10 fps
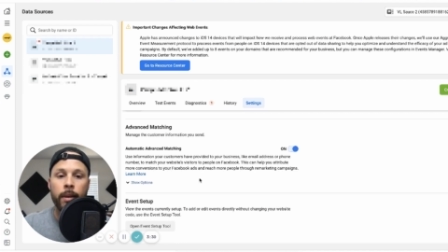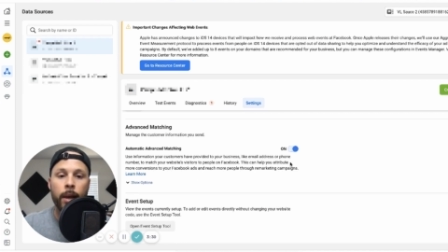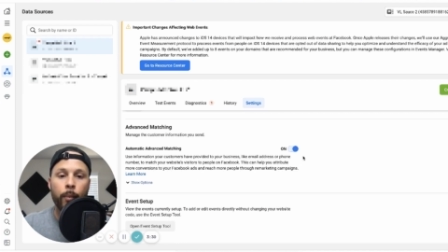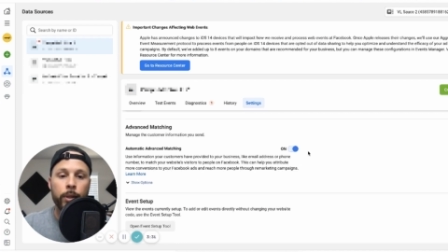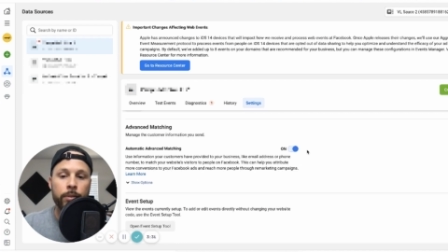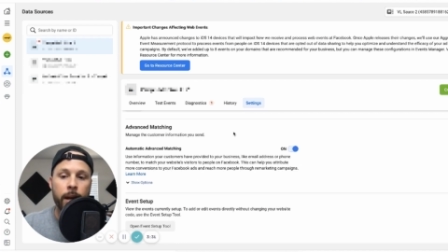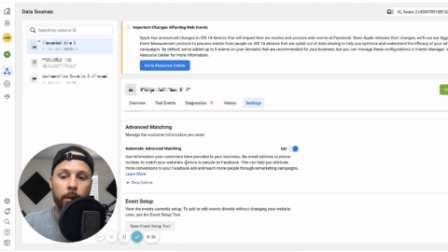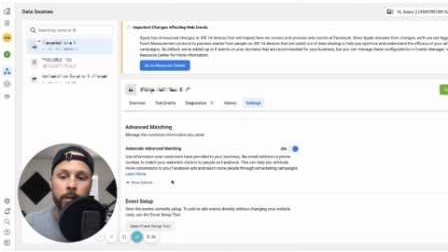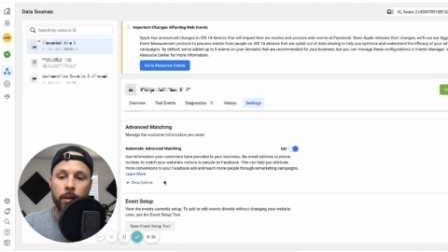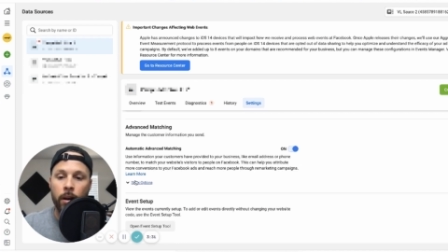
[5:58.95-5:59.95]
And when you
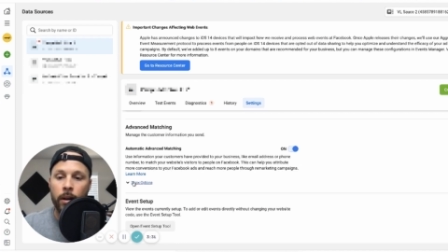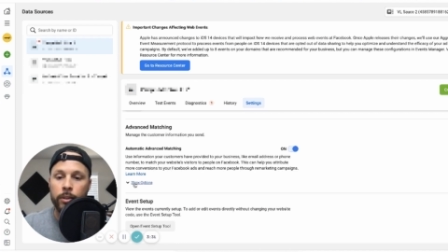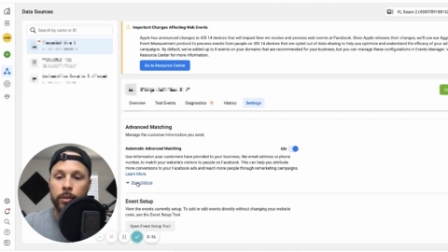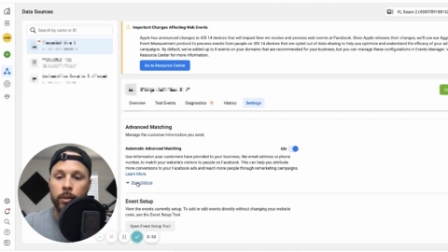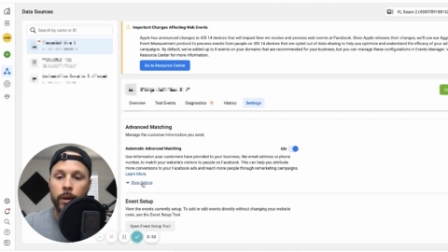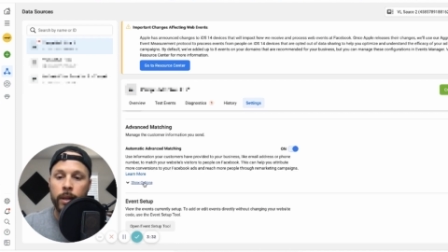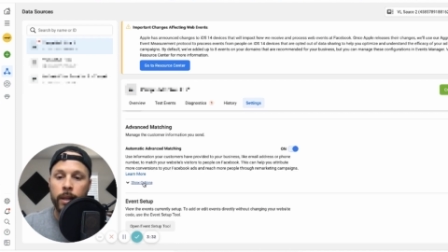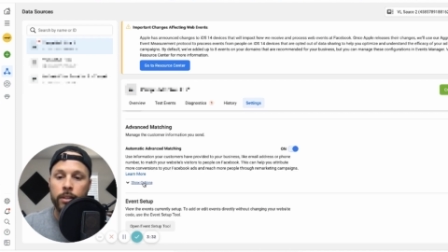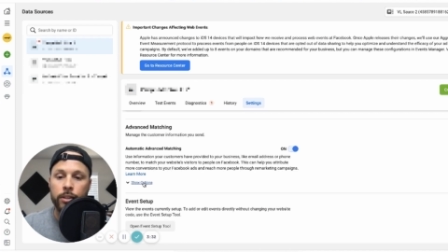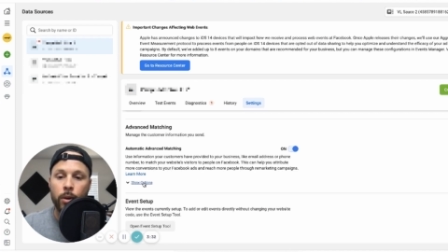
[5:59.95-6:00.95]
toggle this on, you can go ahead and
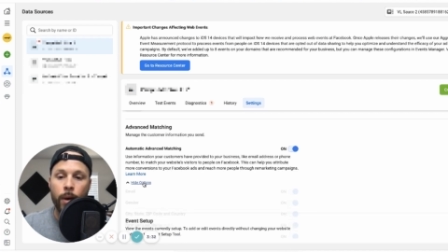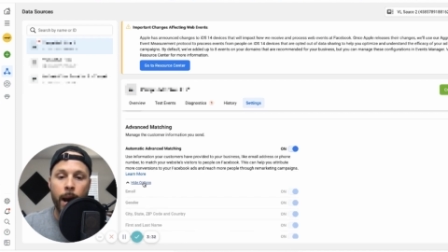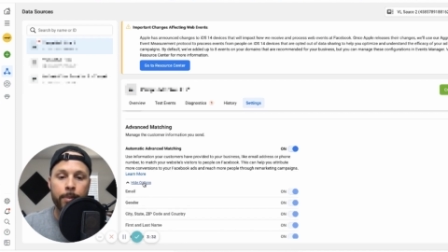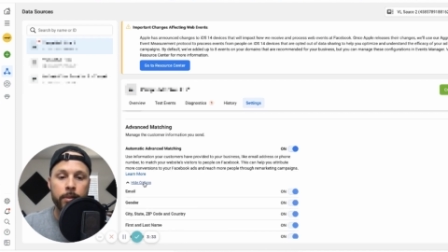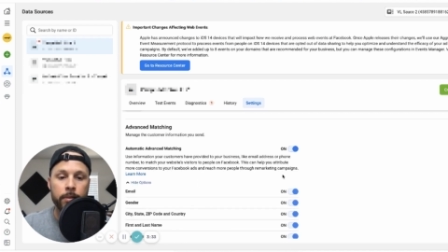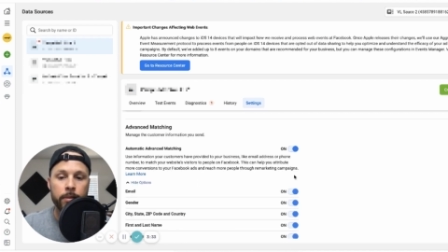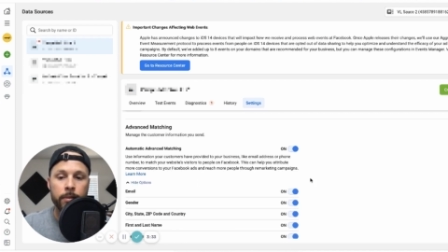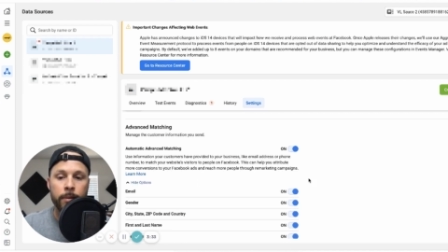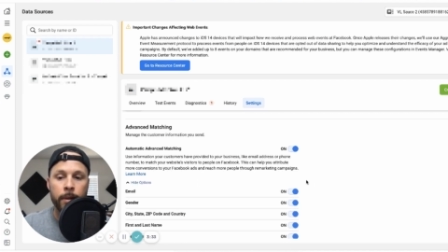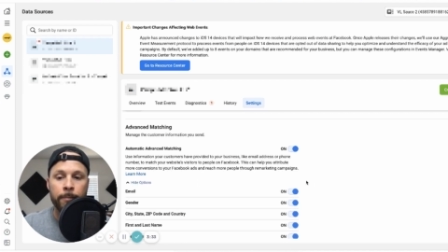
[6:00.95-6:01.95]
hit show options.
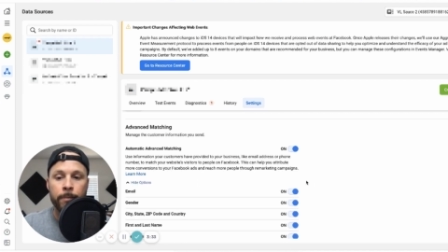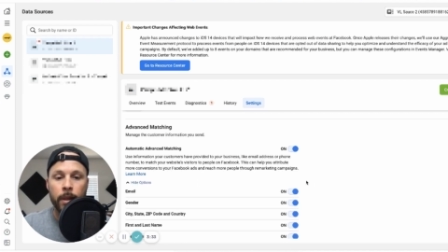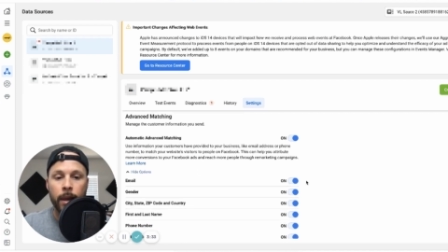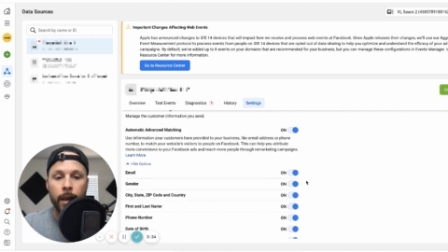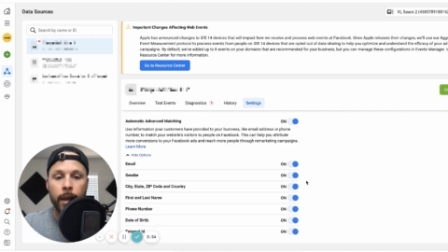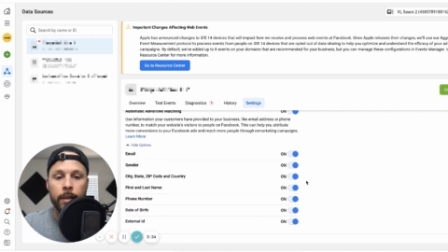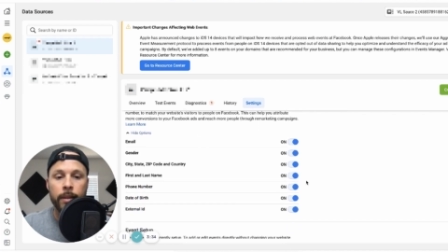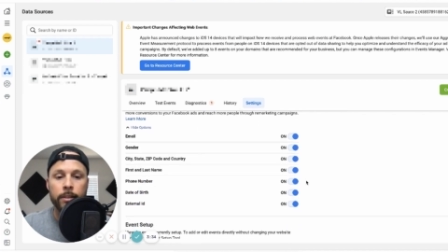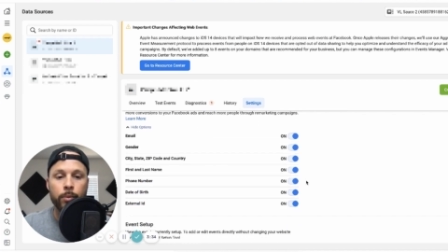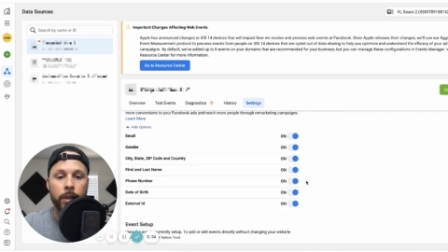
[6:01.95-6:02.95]
And
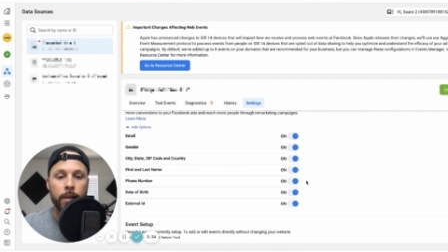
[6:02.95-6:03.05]
this will